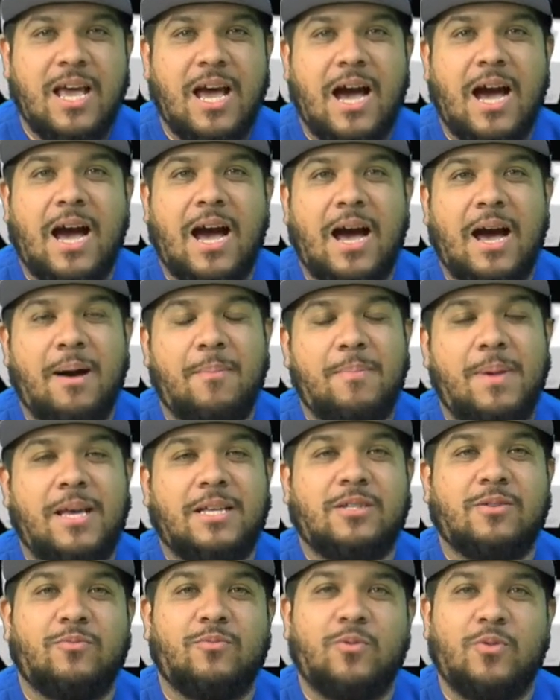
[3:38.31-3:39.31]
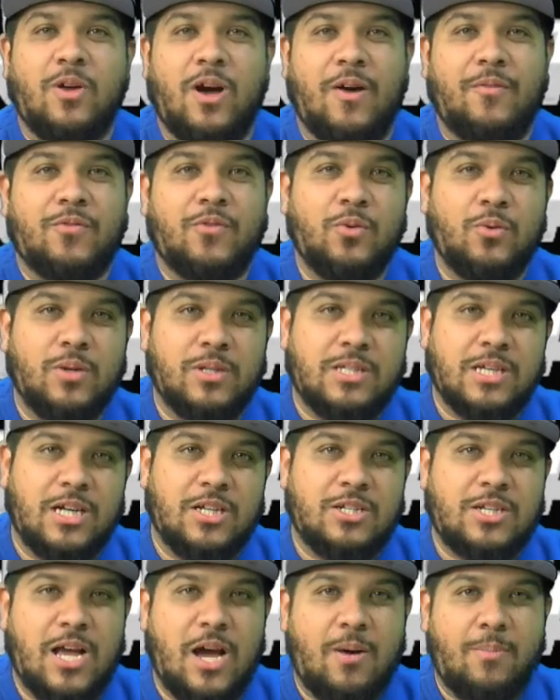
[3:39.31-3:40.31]
Mason Rudolph threw a
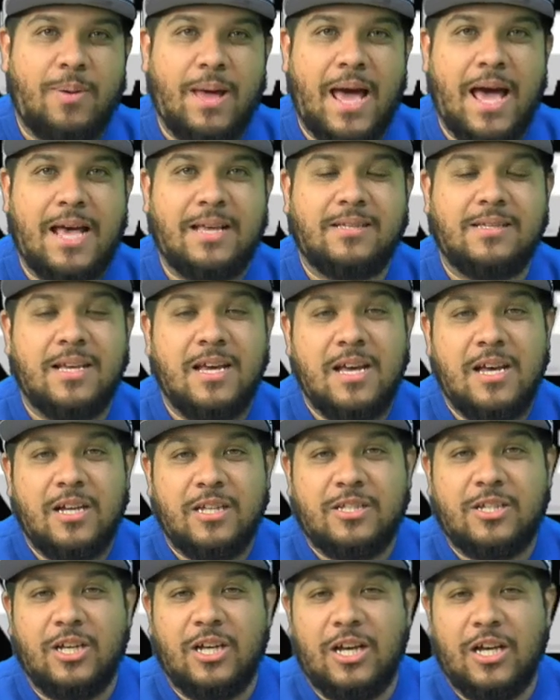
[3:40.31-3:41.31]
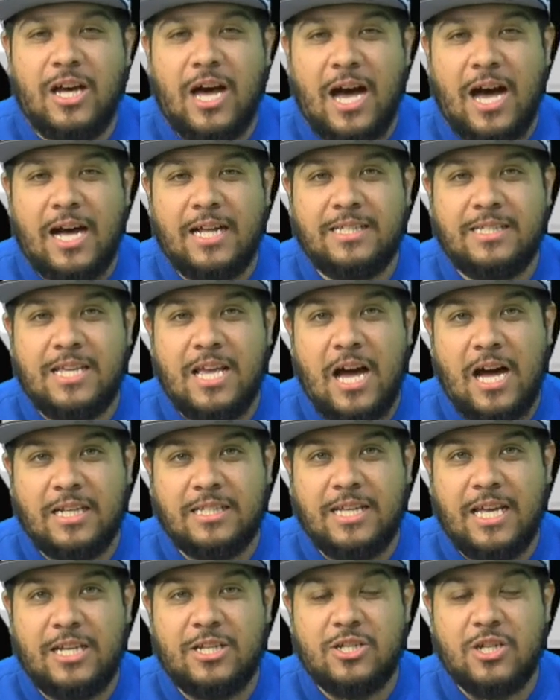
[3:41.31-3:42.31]
touchdown pass to
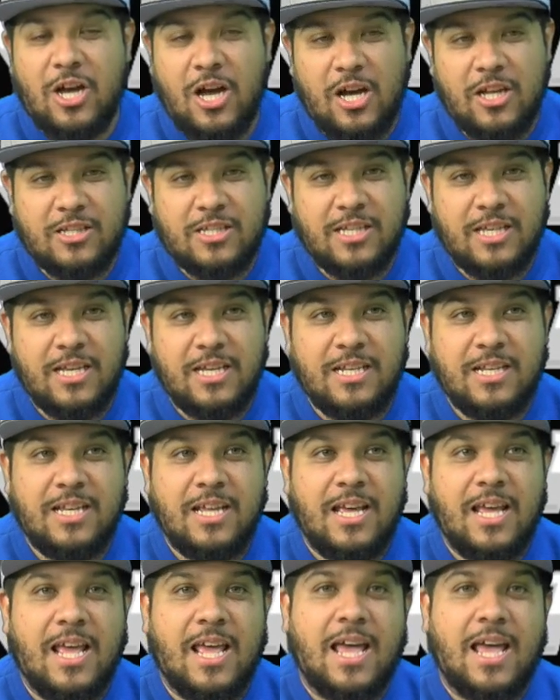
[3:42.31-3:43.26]
Deontay Johnson.